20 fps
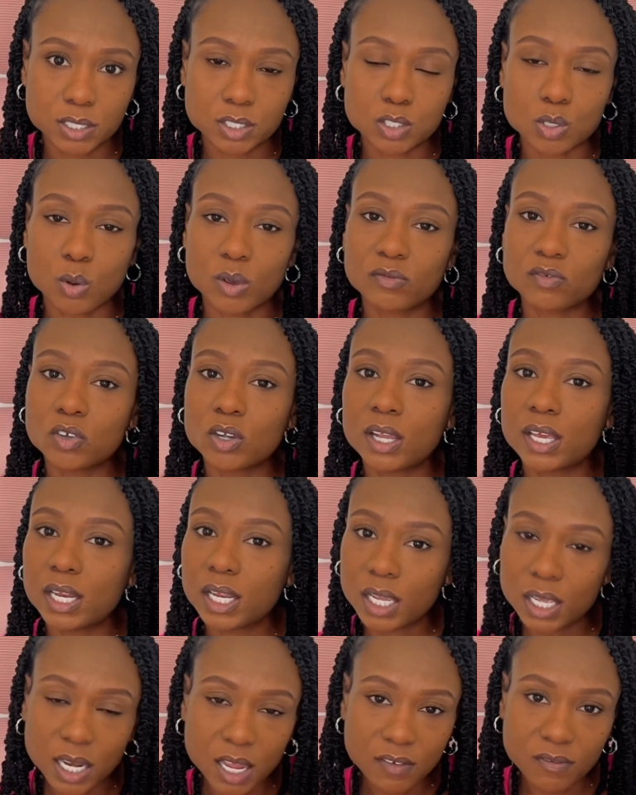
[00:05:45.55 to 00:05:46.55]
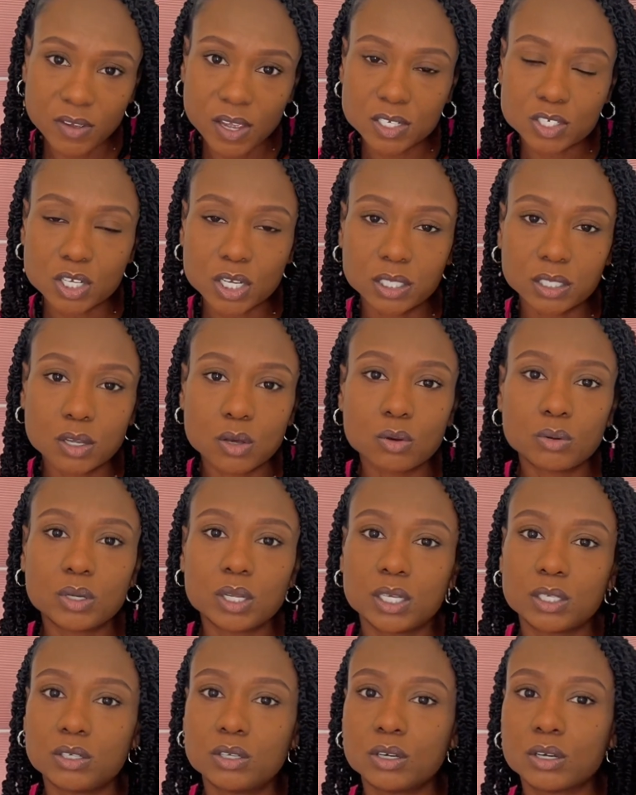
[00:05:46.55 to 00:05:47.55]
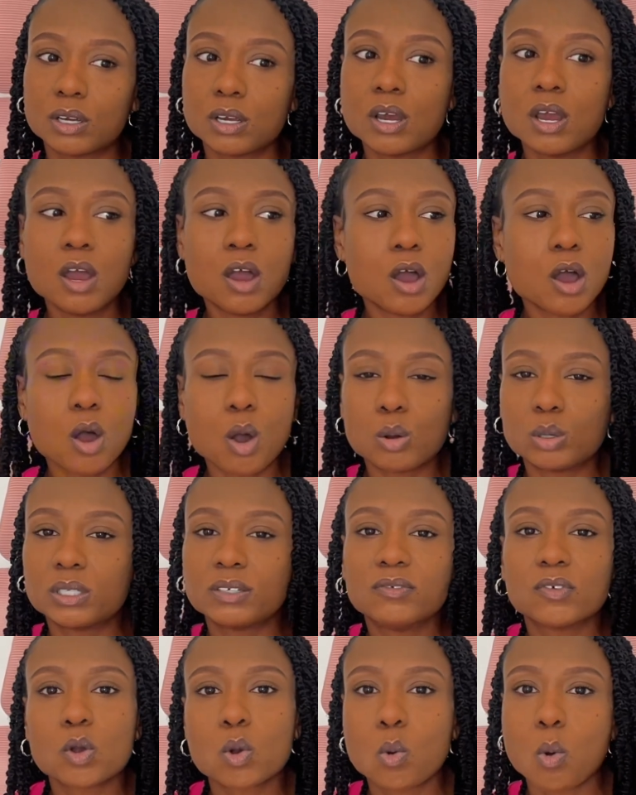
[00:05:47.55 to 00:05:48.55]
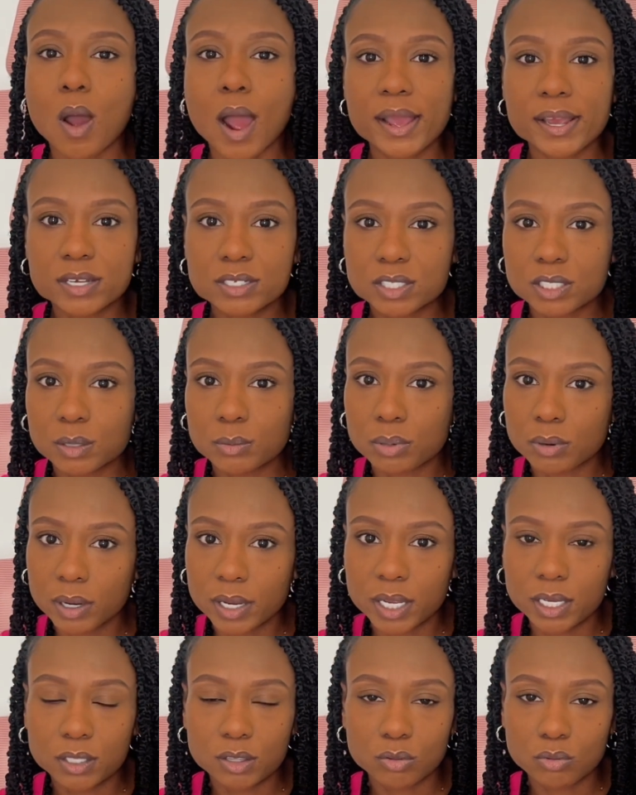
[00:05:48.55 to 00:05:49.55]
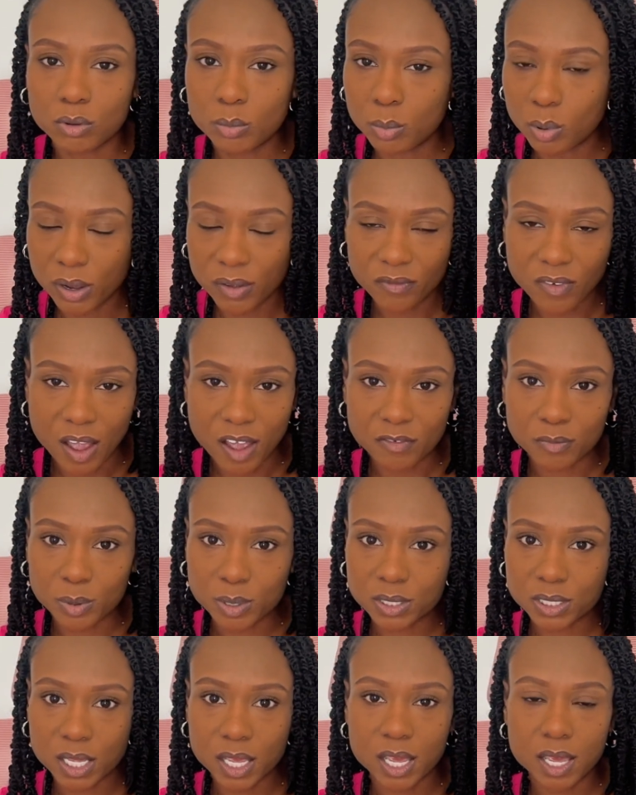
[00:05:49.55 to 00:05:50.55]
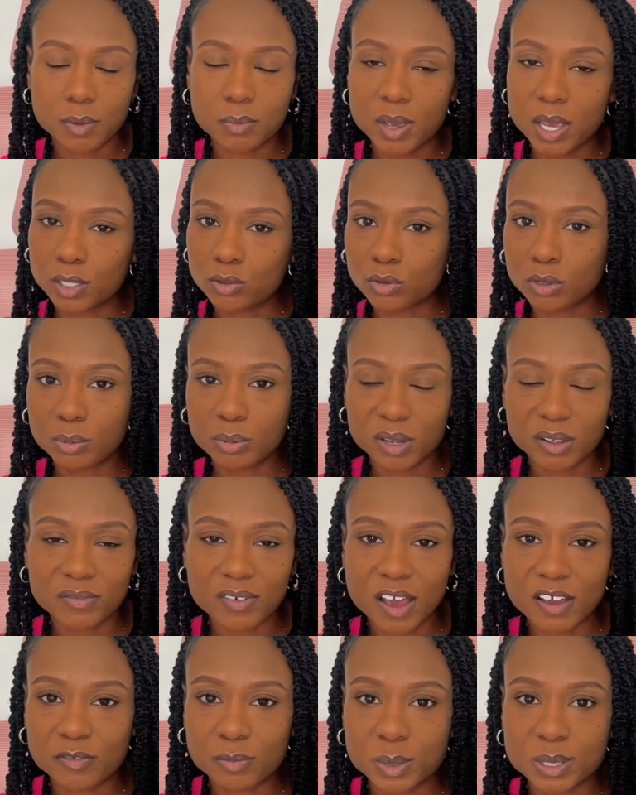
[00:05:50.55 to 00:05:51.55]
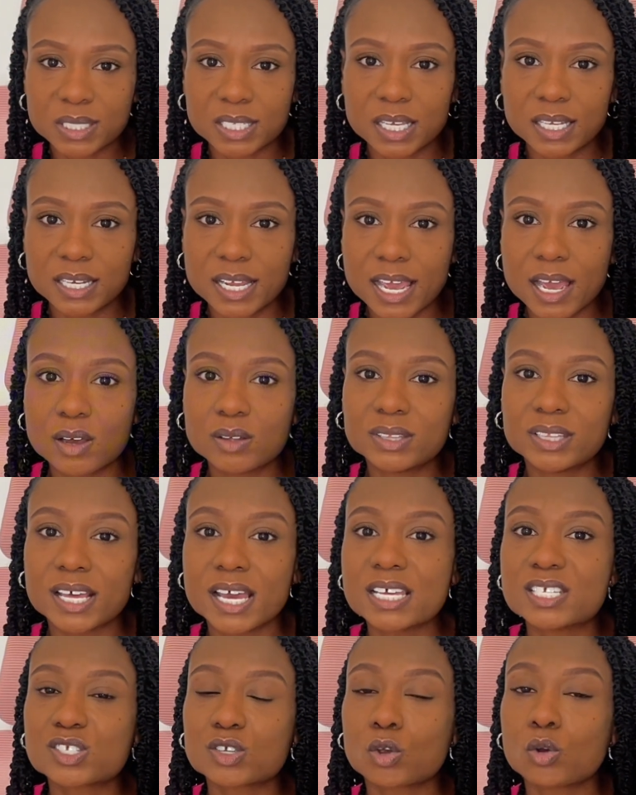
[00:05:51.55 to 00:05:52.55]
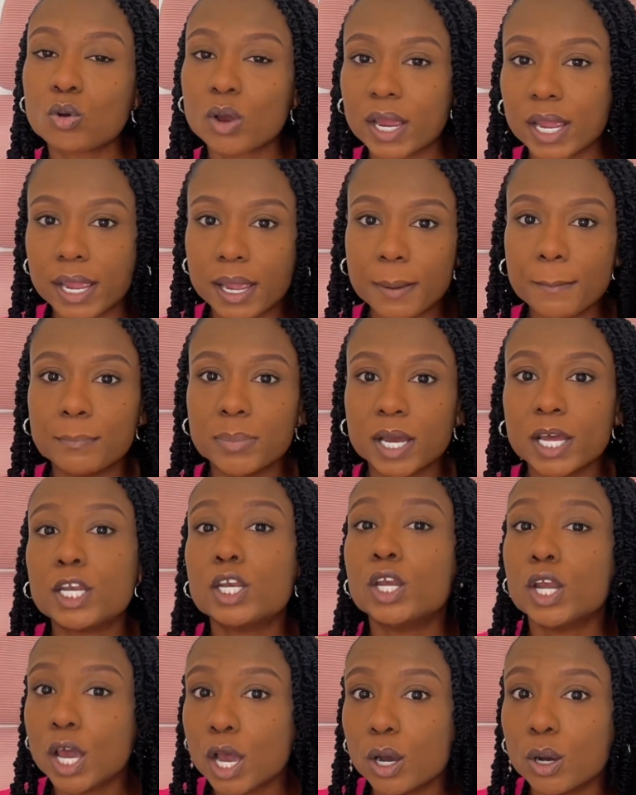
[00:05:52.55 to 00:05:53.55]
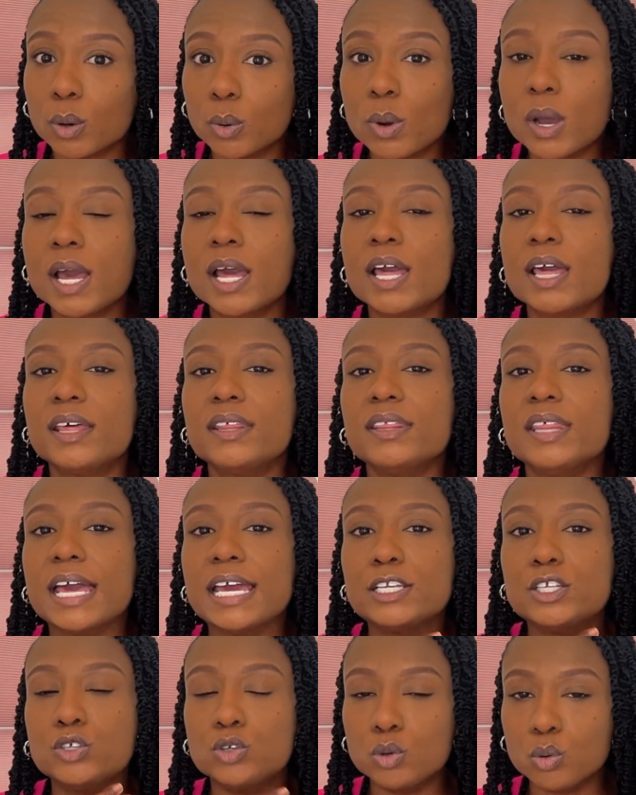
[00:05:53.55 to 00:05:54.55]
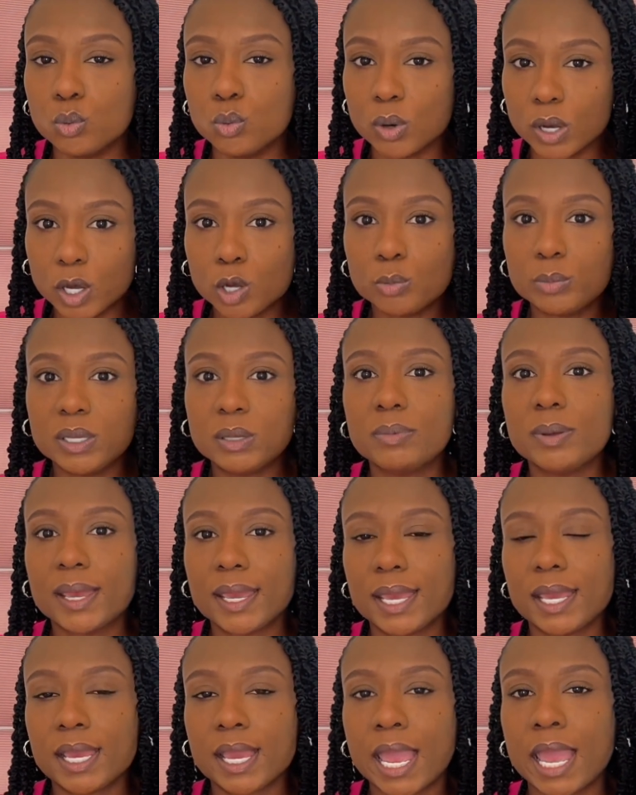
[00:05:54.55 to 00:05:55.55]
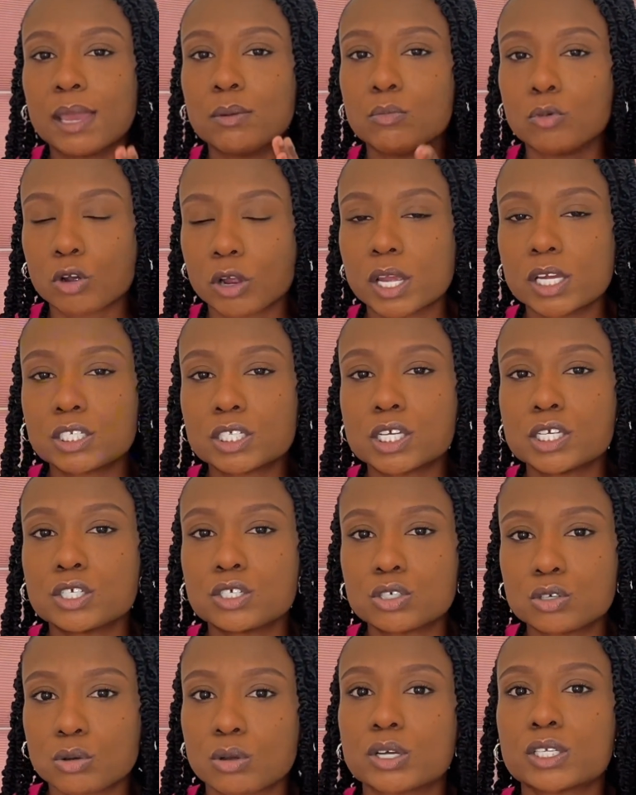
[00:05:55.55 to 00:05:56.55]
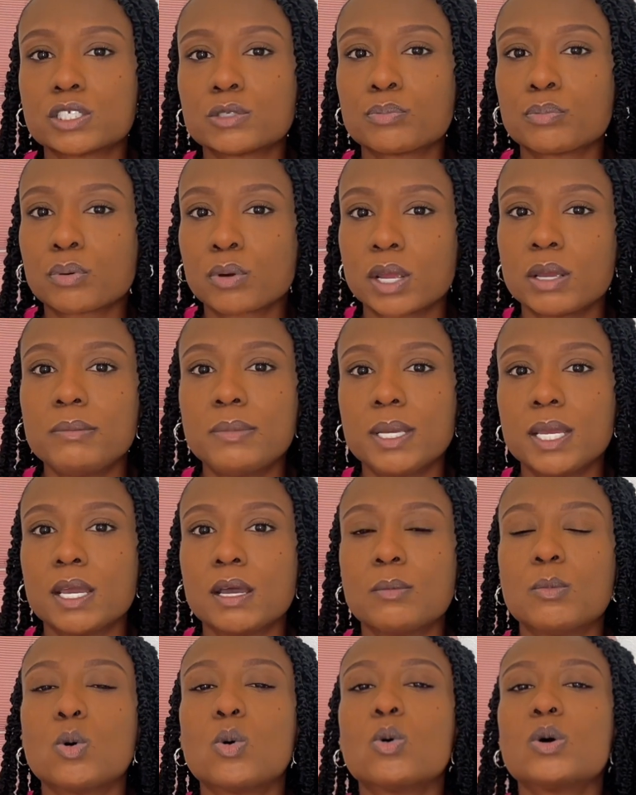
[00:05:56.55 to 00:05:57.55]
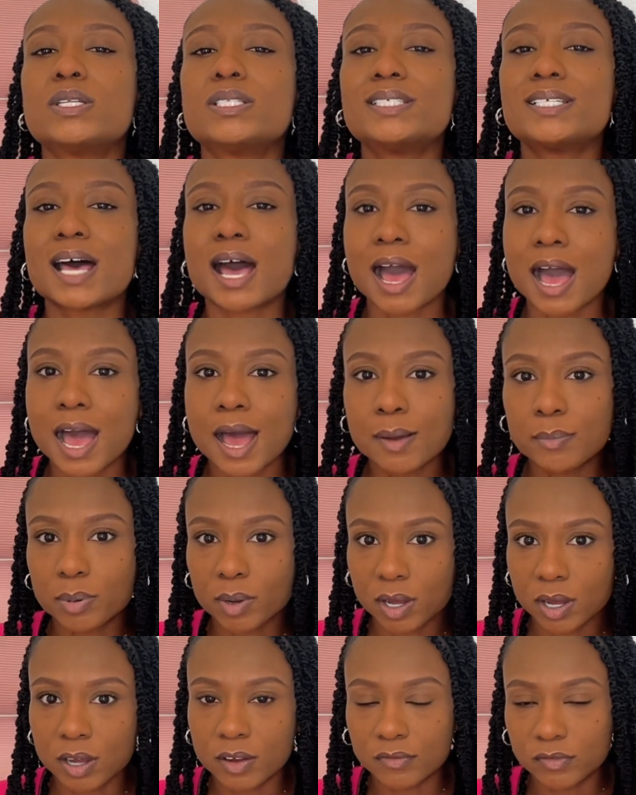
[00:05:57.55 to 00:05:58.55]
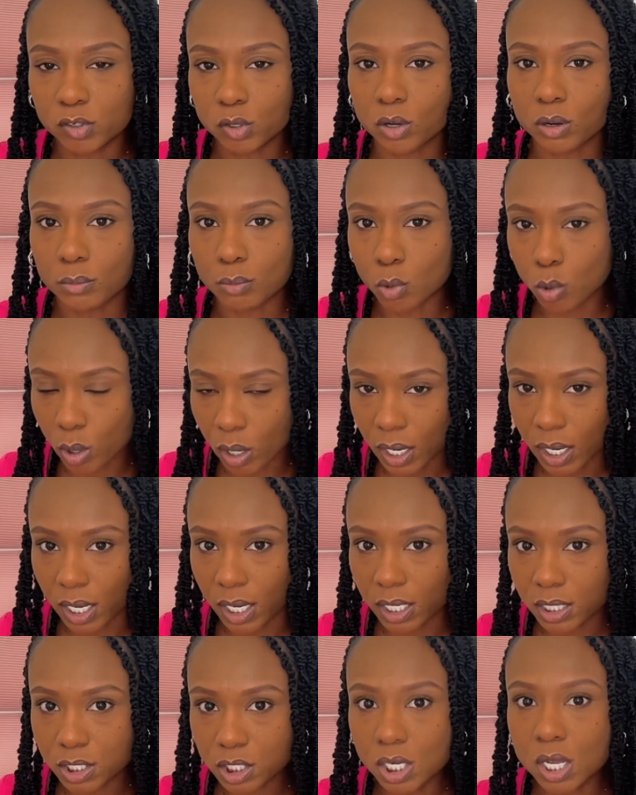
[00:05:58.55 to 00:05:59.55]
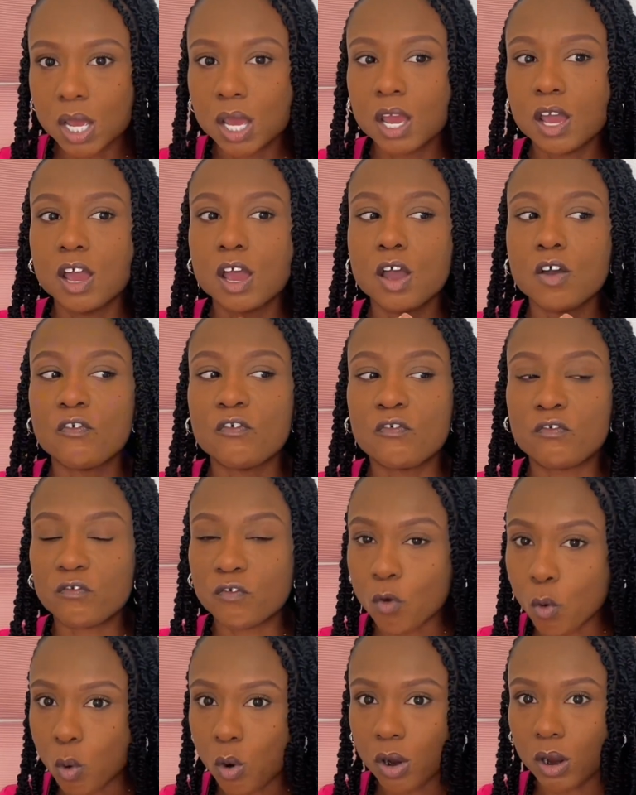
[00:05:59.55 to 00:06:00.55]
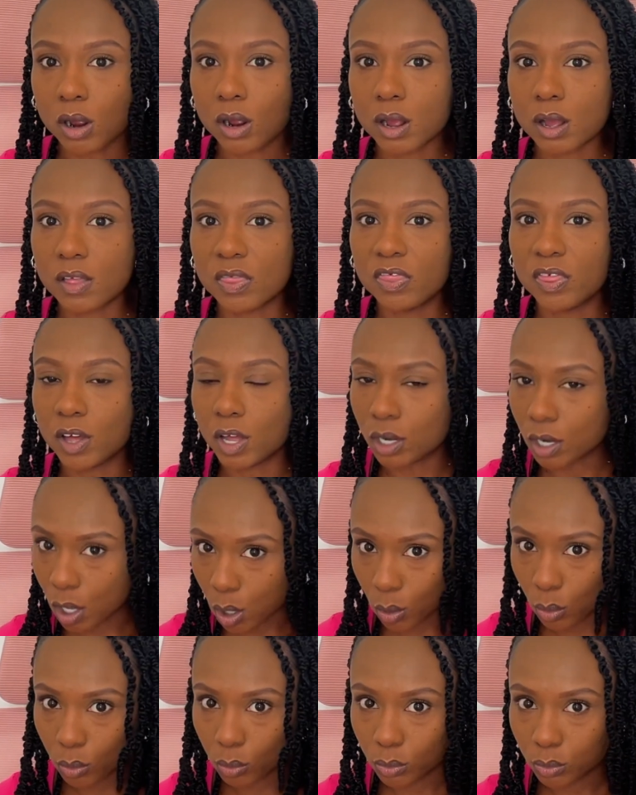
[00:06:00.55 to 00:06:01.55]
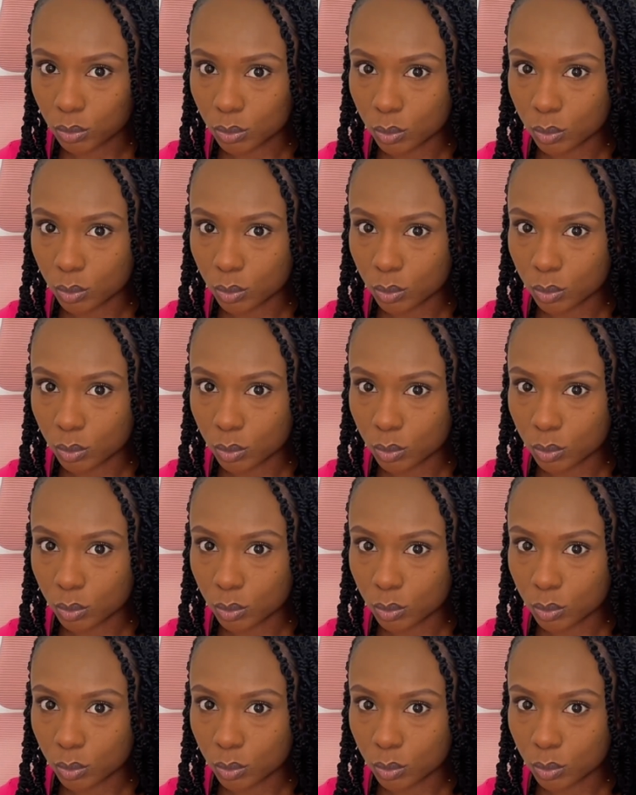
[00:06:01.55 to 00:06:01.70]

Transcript: So if you're getting an FHA loan and you're only required to bring 3.5% and pay 3.5% down, that's great. But know that you will be paying a mortgage insurance premium on top of your mortgage for the loan.